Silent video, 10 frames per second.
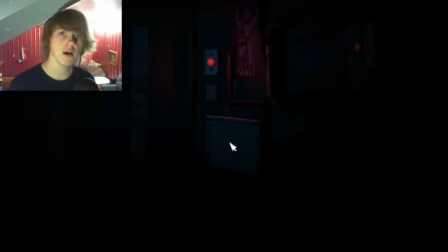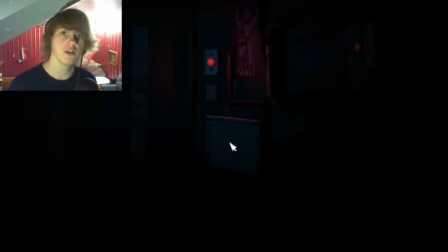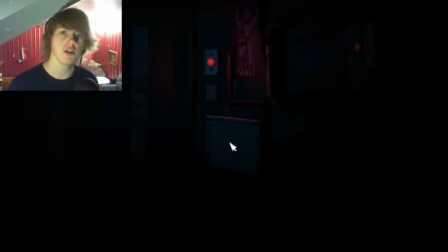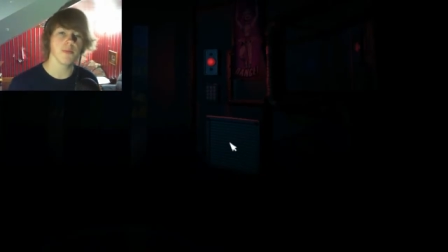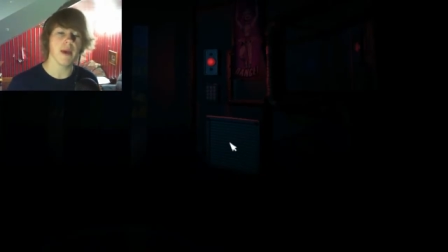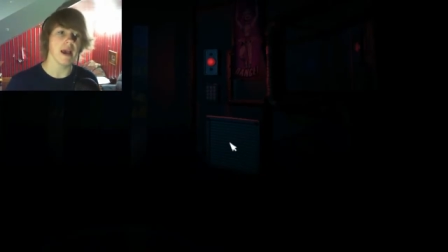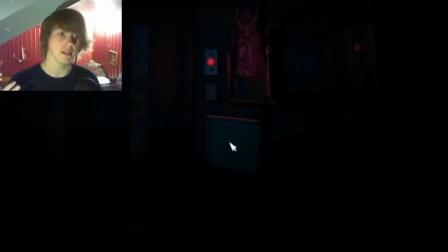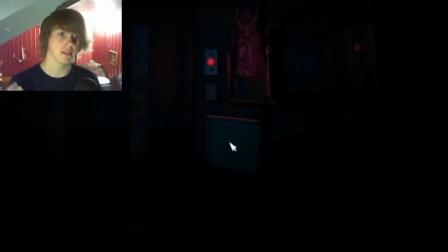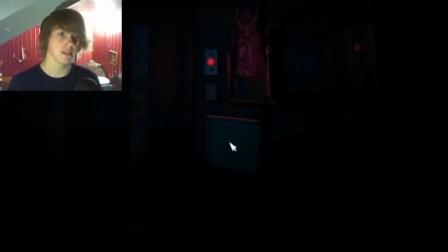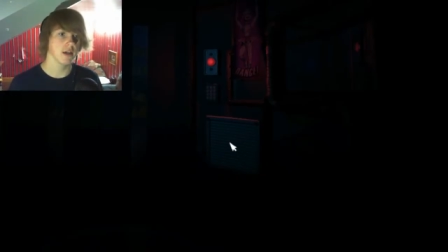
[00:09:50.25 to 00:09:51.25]
to the
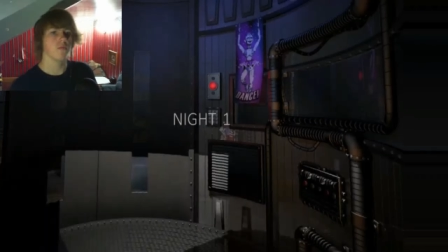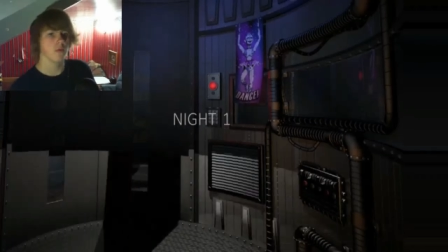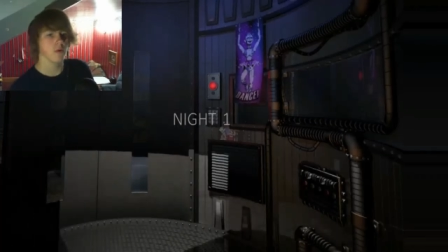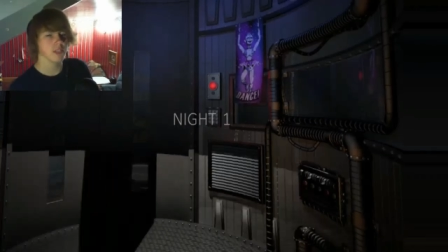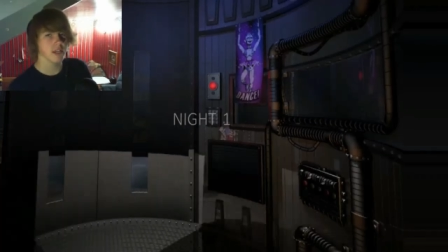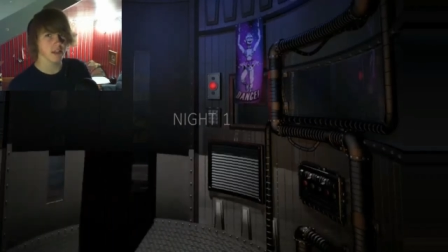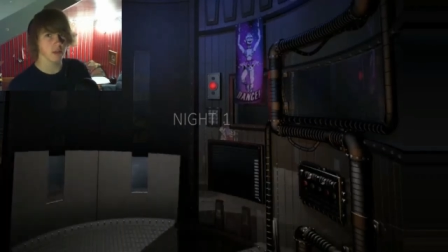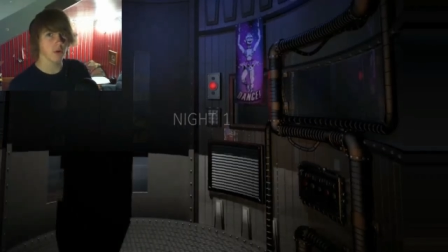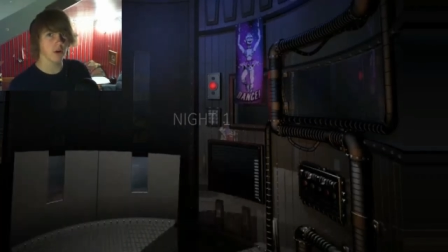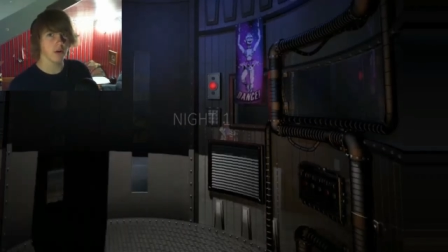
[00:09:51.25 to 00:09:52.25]
mask. Once I got the
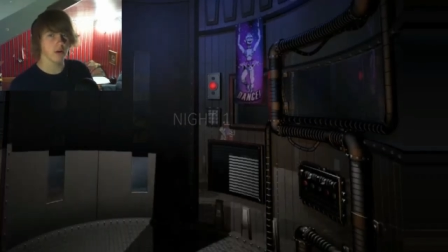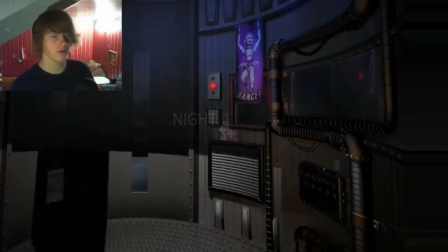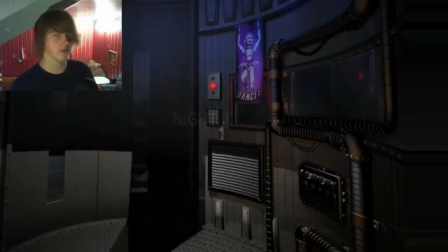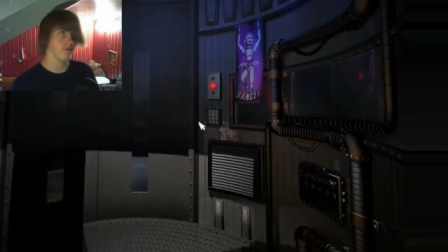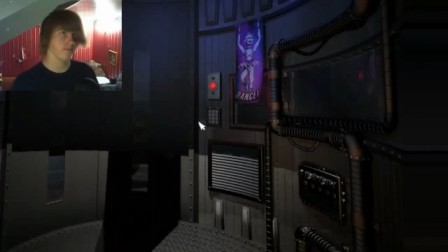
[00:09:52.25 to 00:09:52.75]
real or the